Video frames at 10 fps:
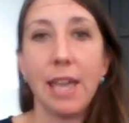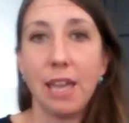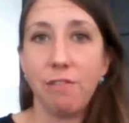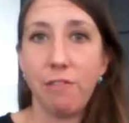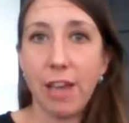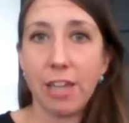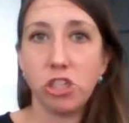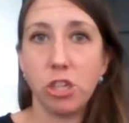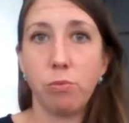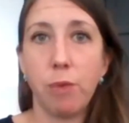
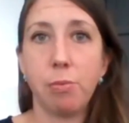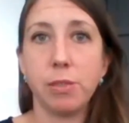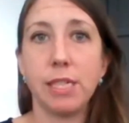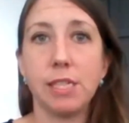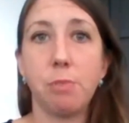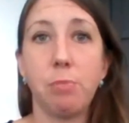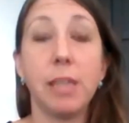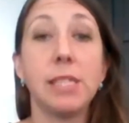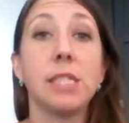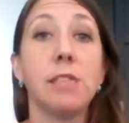Infection represents the
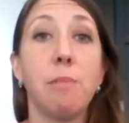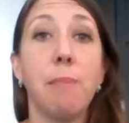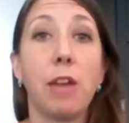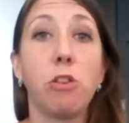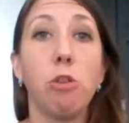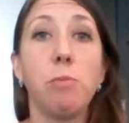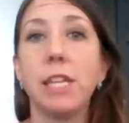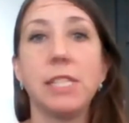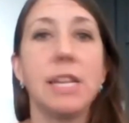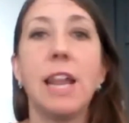presence of a microbe
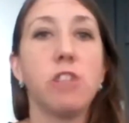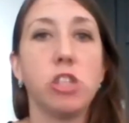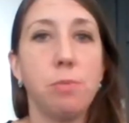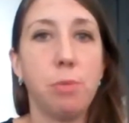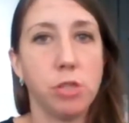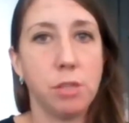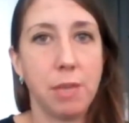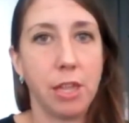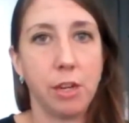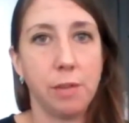that is never supposed to
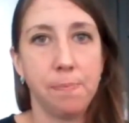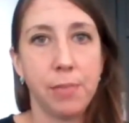be there,